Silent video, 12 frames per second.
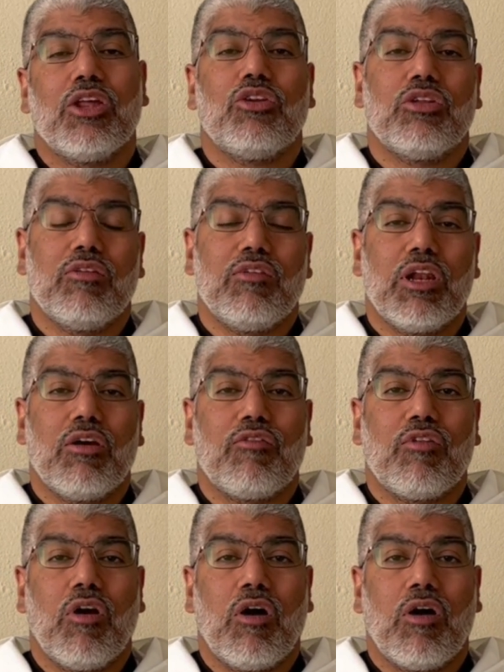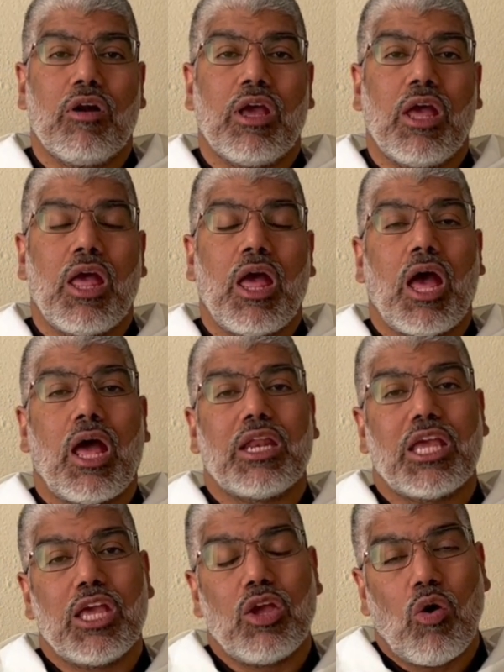to the will of God, and
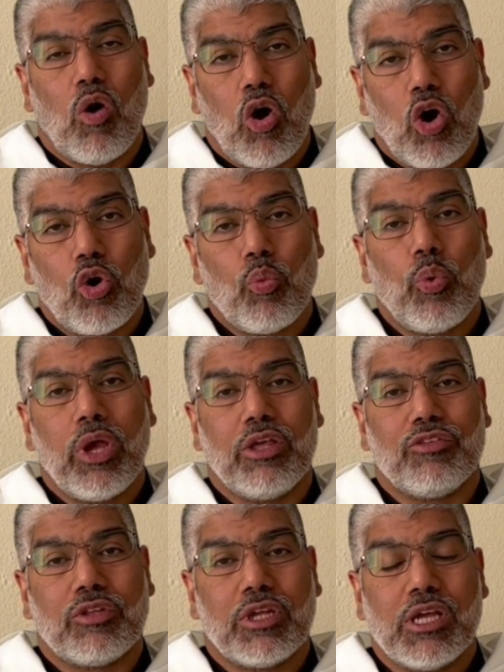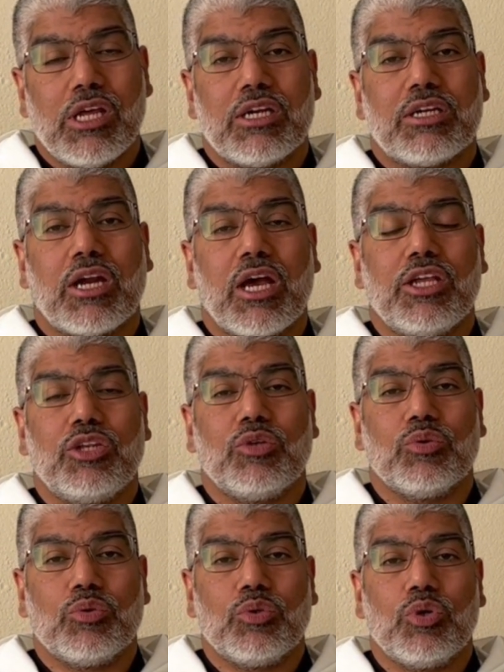he always tried
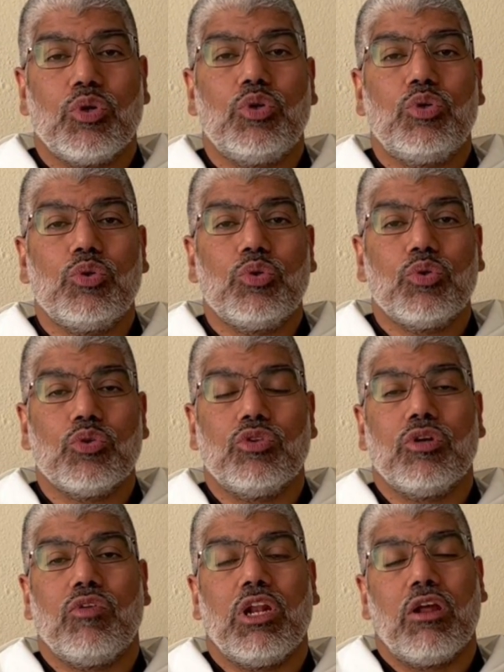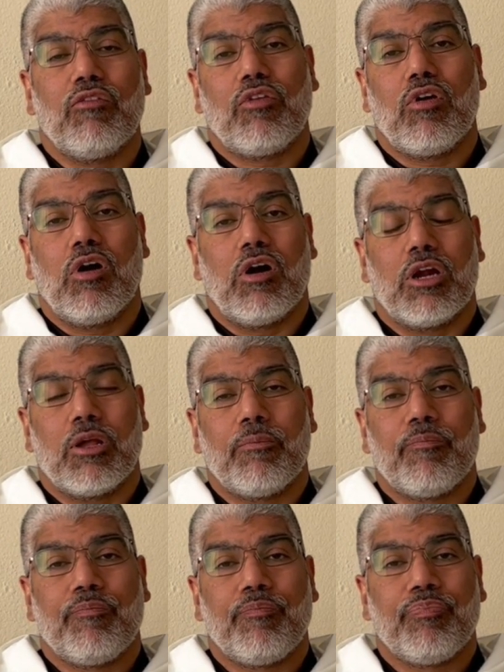to do the will of God.
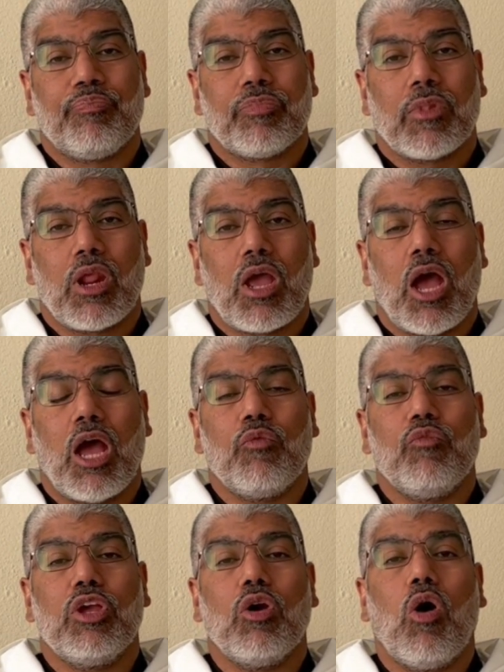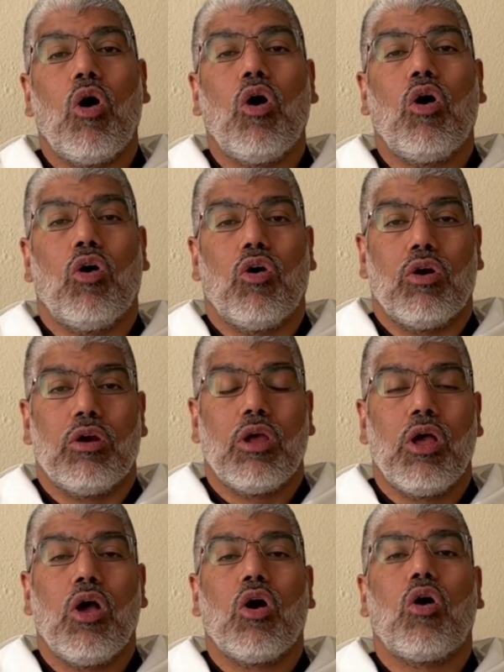And we all
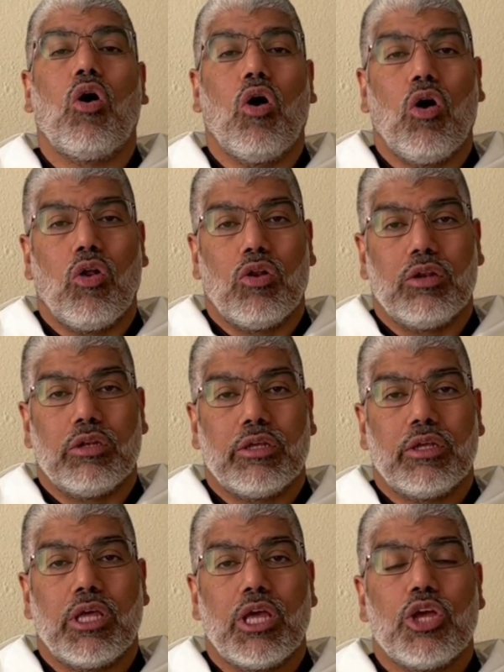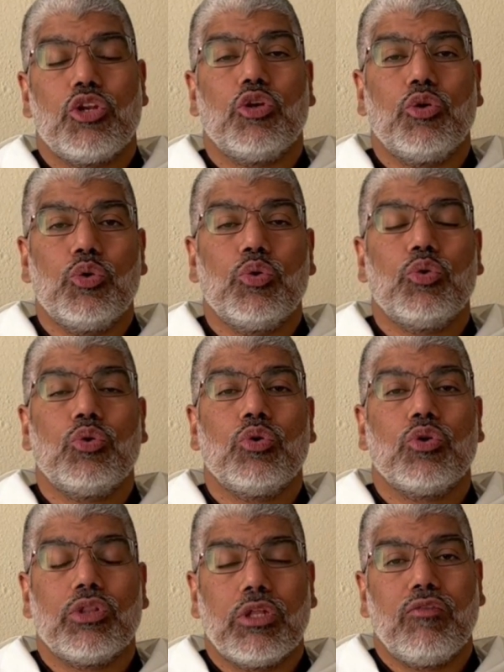called to do
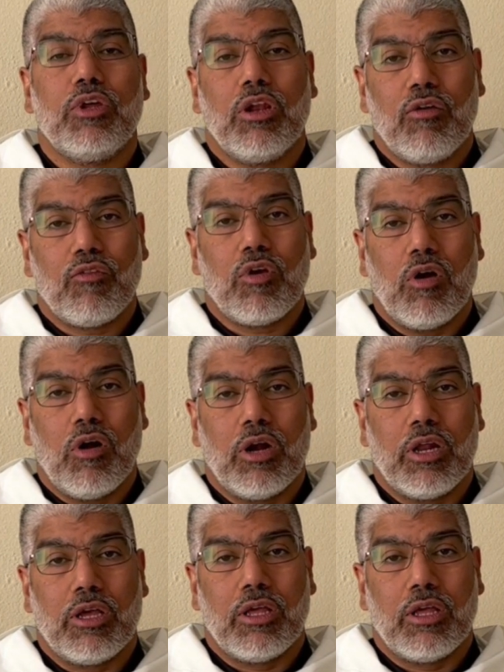the will of God.